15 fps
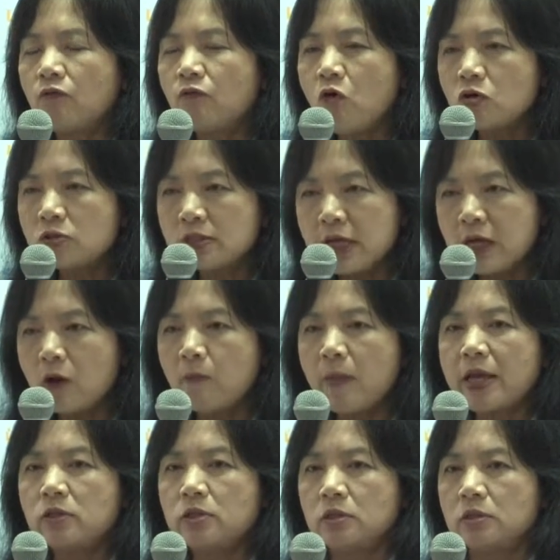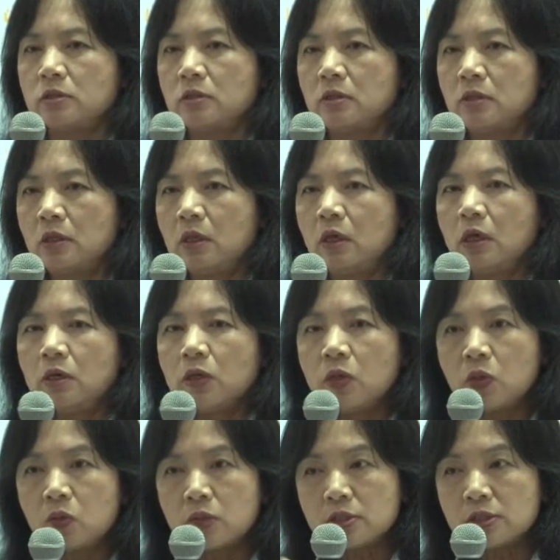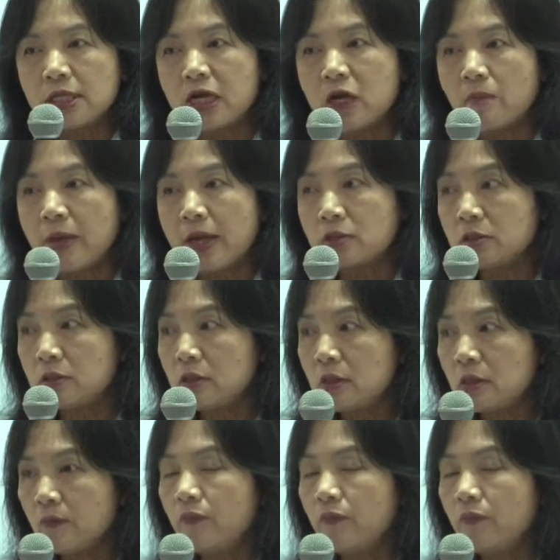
4 state of matters. You know the state of matter?